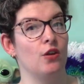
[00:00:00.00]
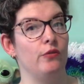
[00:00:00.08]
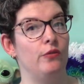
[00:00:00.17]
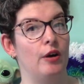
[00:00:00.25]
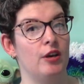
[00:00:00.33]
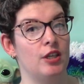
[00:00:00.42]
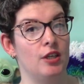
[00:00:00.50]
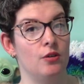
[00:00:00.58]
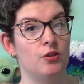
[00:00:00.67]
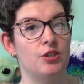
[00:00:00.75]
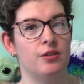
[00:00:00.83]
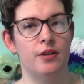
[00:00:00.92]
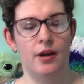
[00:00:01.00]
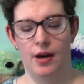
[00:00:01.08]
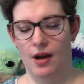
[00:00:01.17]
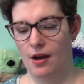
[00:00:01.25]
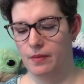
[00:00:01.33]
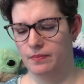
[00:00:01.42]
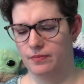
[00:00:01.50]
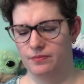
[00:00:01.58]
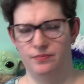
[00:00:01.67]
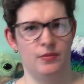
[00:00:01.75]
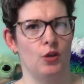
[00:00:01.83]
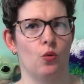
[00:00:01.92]
very cute.
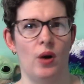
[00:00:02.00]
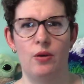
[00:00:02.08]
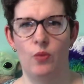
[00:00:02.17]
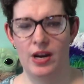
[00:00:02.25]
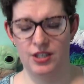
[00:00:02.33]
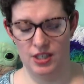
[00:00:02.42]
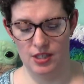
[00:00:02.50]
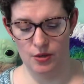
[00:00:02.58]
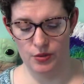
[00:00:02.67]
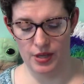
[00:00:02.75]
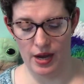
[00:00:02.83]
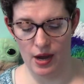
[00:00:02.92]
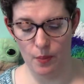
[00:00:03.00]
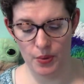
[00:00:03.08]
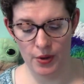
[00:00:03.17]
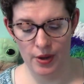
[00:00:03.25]
Great way to use up